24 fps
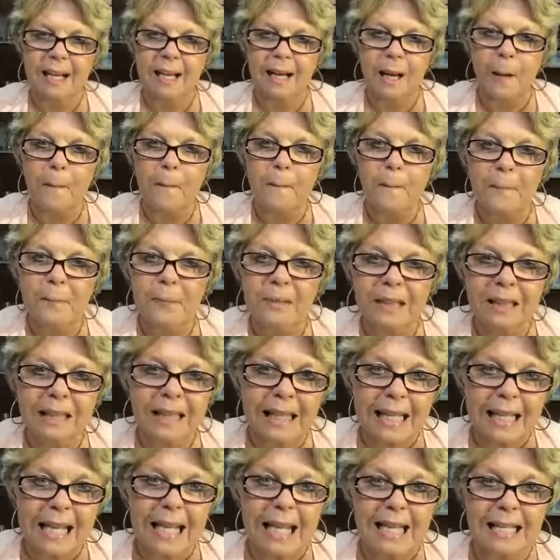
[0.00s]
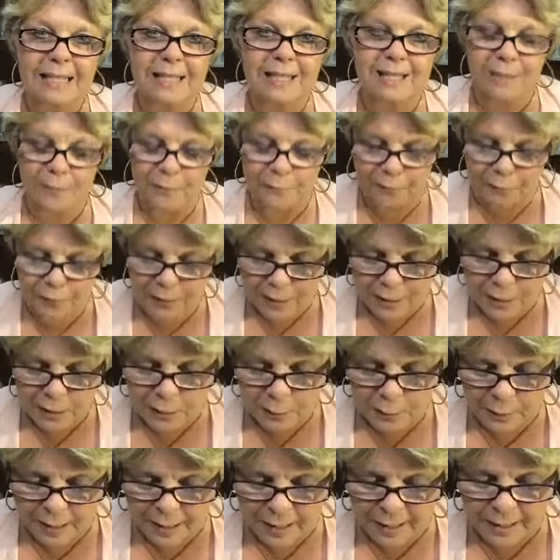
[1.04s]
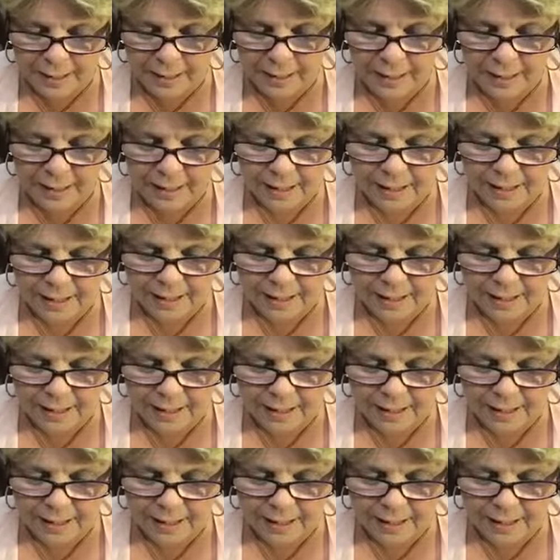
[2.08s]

complete victory